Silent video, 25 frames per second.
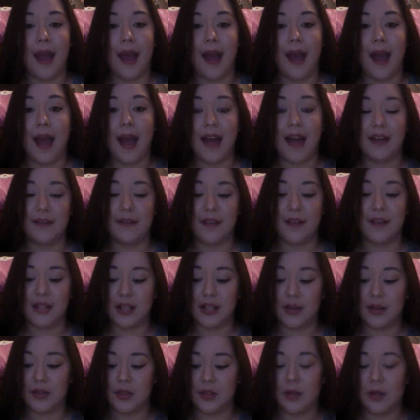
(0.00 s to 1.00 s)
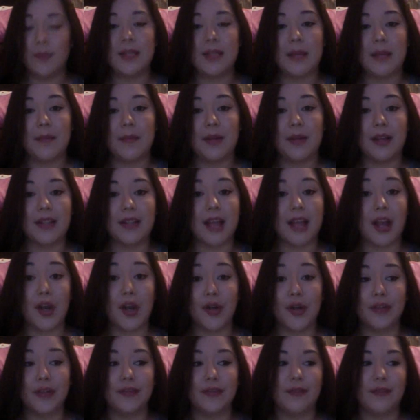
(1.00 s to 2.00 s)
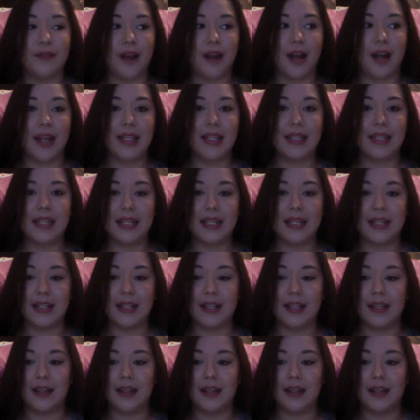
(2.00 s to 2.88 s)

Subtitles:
And at first I was so upset because I couldn't find the,